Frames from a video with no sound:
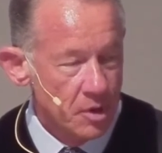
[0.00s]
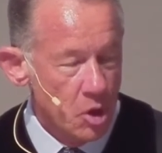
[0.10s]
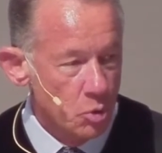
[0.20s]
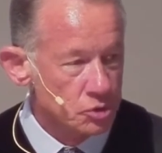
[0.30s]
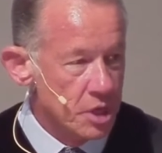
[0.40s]

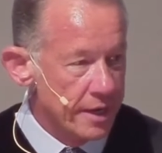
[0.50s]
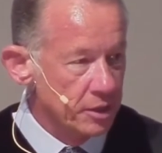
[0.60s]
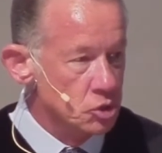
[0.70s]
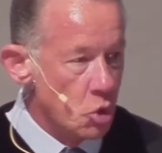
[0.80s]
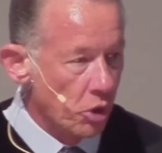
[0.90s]
who was not
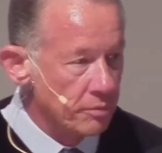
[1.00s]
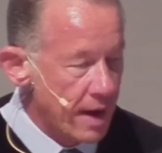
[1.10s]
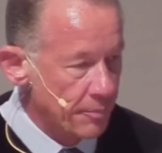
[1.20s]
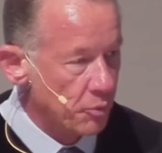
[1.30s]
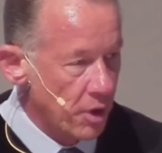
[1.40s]
ignoring my
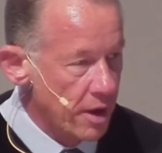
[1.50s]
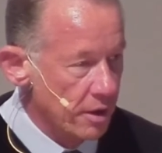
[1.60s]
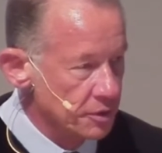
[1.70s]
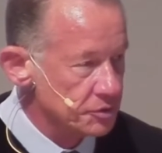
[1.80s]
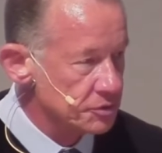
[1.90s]

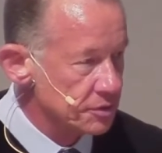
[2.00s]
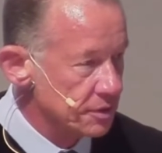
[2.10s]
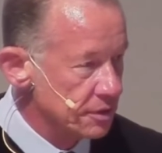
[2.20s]
prayers,